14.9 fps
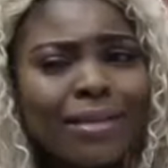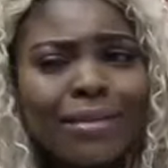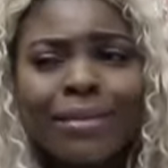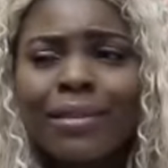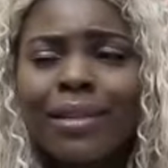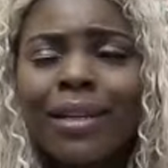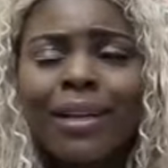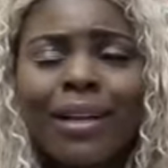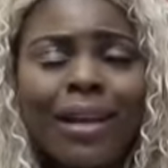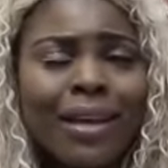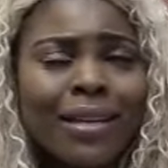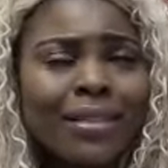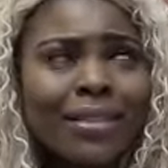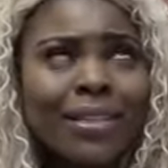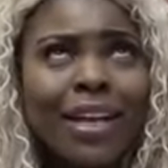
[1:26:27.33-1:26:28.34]
that has
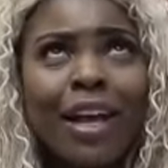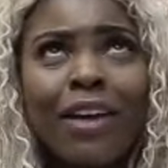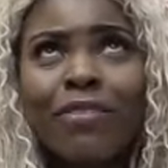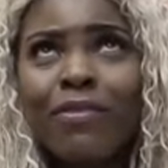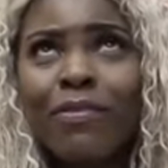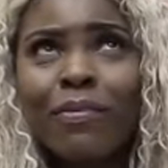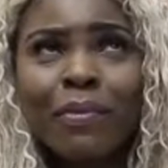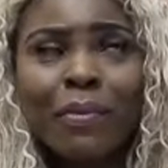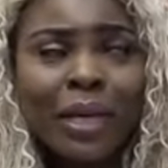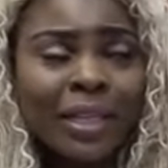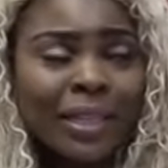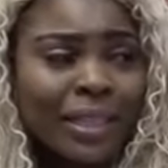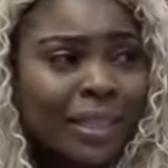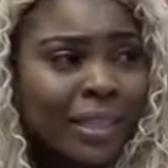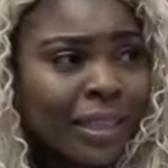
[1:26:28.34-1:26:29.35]
class, that have
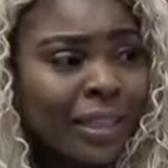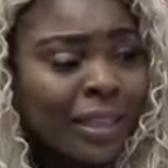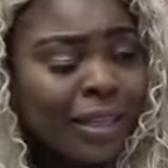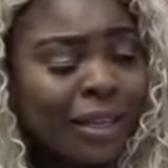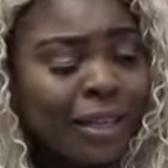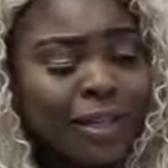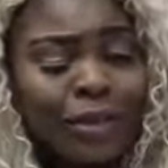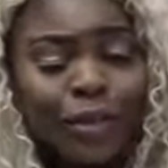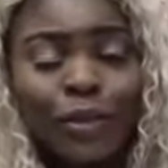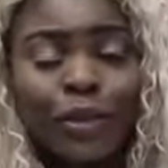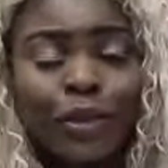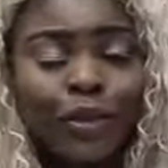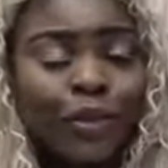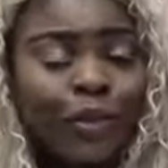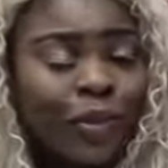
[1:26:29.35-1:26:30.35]
money, good